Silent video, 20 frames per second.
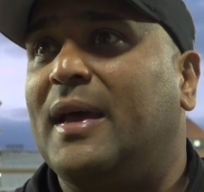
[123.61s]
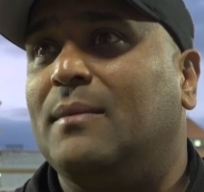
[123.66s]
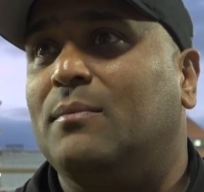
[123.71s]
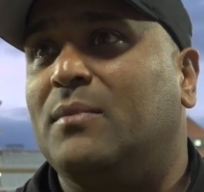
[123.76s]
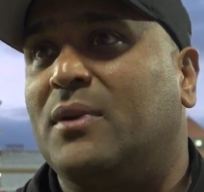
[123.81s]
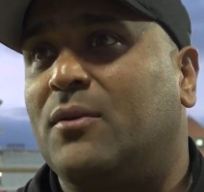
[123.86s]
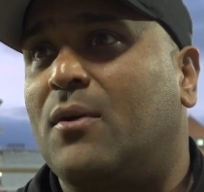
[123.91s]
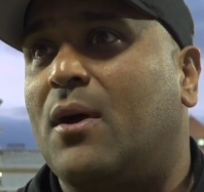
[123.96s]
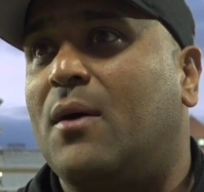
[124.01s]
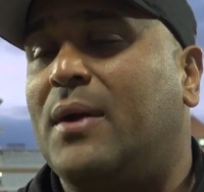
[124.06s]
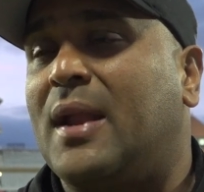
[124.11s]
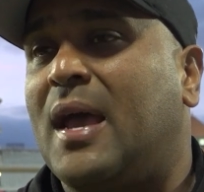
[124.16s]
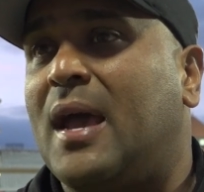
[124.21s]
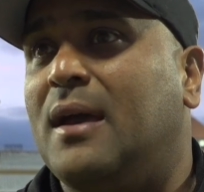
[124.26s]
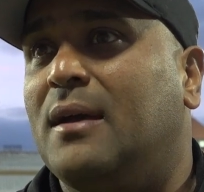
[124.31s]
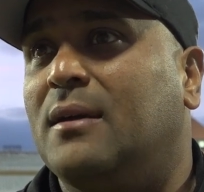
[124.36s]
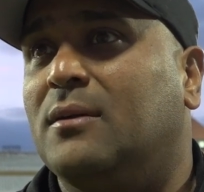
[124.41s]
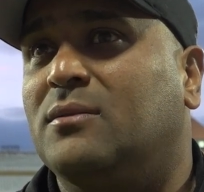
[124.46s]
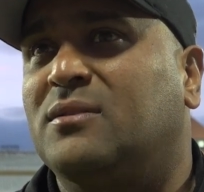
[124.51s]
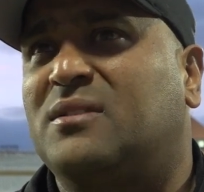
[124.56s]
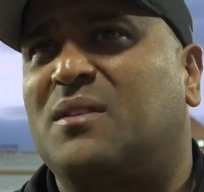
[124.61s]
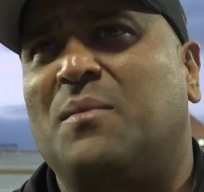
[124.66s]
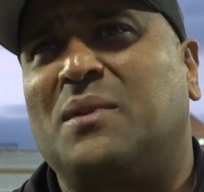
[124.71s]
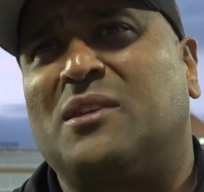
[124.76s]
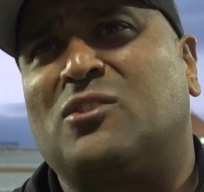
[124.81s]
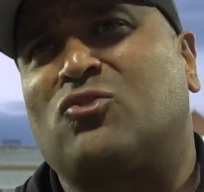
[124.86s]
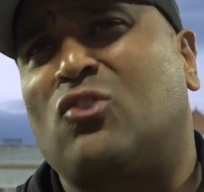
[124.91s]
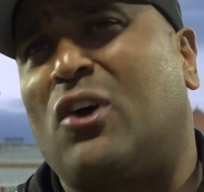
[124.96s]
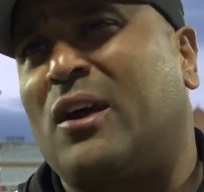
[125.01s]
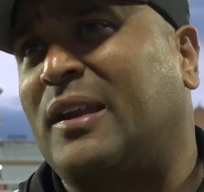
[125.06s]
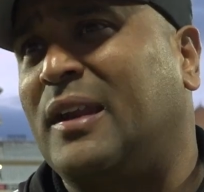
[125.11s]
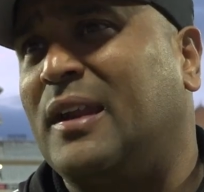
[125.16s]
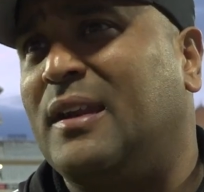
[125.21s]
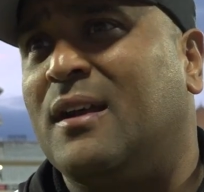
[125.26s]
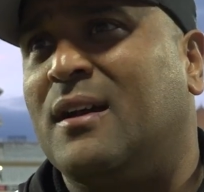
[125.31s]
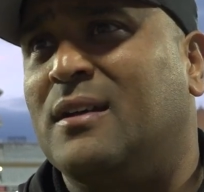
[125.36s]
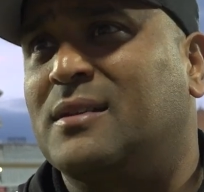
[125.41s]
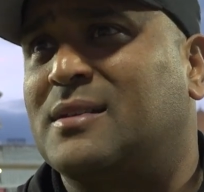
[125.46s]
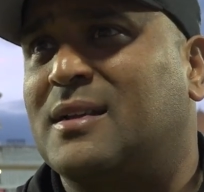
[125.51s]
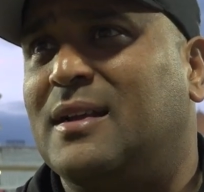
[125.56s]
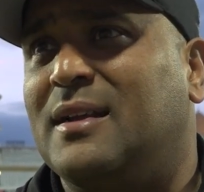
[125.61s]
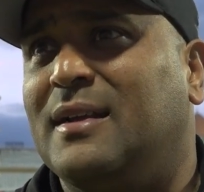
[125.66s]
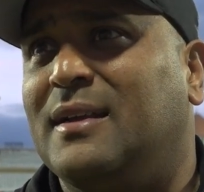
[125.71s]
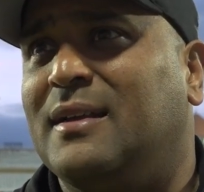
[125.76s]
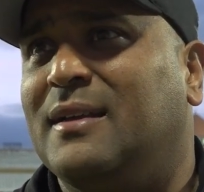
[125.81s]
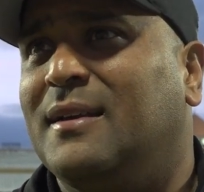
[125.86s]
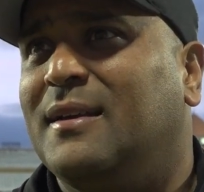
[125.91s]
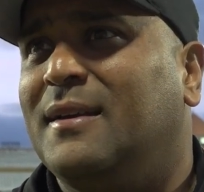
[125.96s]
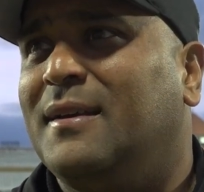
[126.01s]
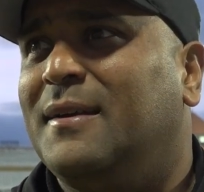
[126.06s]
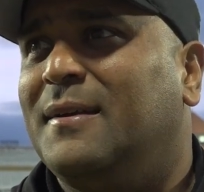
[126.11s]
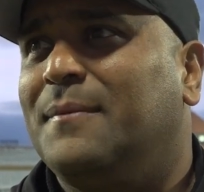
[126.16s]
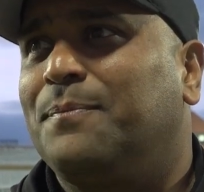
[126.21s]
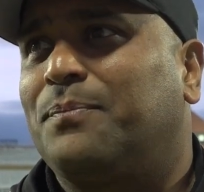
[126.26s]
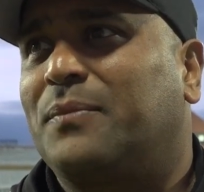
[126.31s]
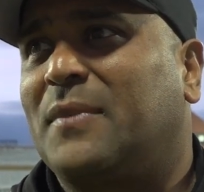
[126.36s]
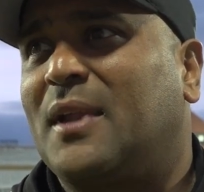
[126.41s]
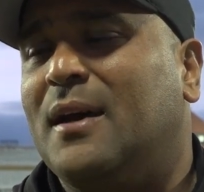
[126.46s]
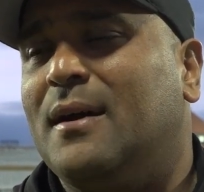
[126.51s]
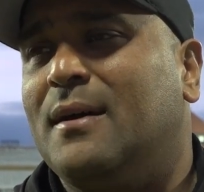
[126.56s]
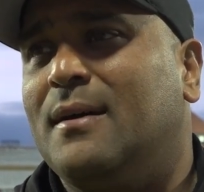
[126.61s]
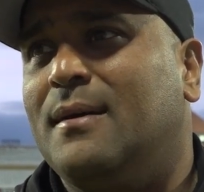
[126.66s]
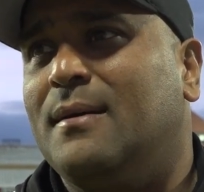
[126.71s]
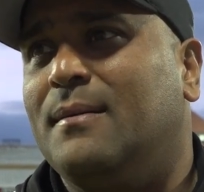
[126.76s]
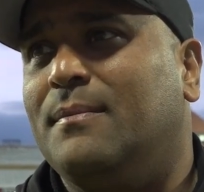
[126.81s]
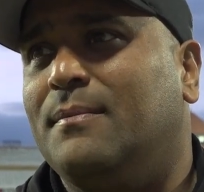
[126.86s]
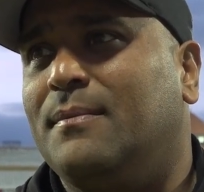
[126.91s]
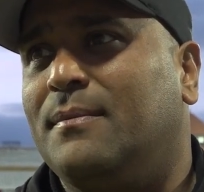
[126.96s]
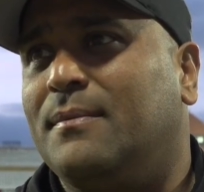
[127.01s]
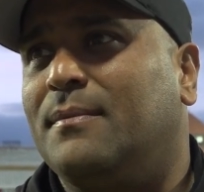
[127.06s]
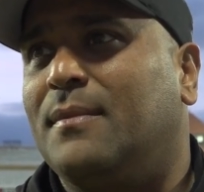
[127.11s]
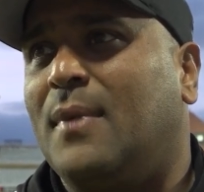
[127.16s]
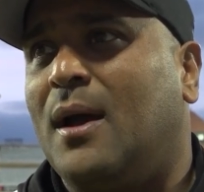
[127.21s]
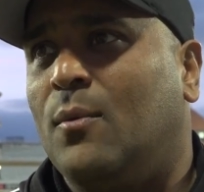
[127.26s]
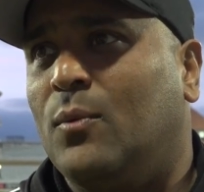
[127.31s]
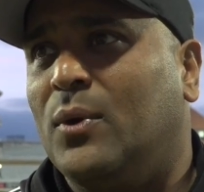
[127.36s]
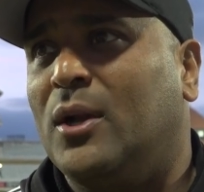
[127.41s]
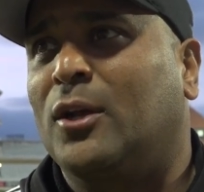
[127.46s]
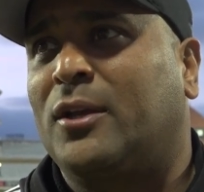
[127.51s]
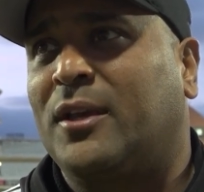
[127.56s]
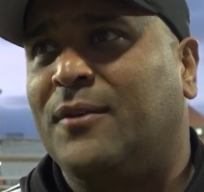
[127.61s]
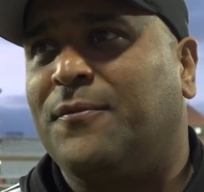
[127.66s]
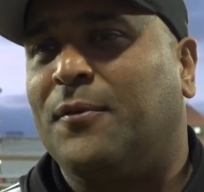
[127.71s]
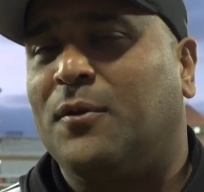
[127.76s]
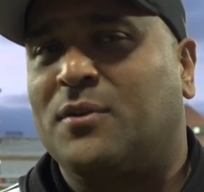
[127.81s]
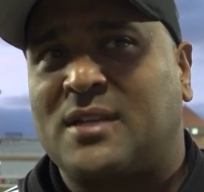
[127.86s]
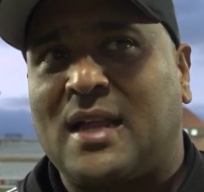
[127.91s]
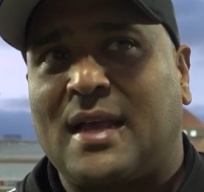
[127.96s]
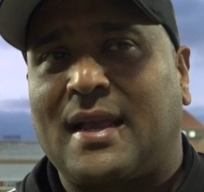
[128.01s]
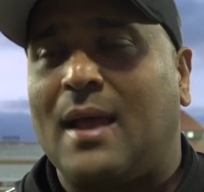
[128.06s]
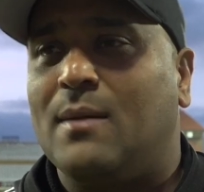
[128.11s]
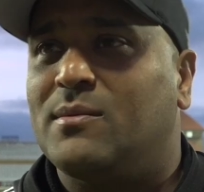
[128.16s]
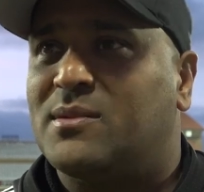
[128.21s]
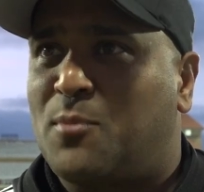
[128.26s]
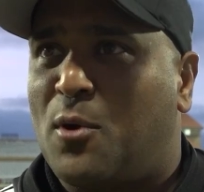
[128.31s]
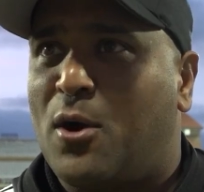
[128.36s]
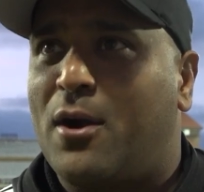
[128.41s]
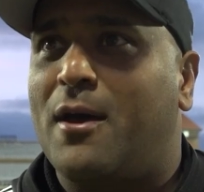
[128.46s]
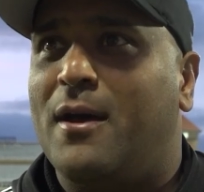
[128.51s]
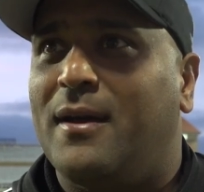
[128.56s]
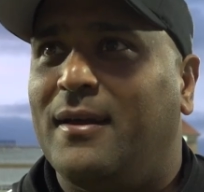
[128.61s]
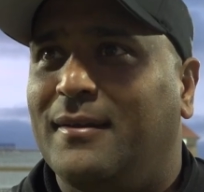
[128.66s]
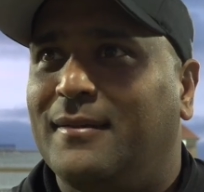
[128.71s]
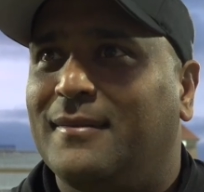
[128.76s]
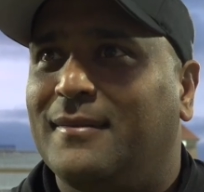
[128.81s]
Munro and Hales have been striking it nicely, and we're looking forward to that game tomorrow night.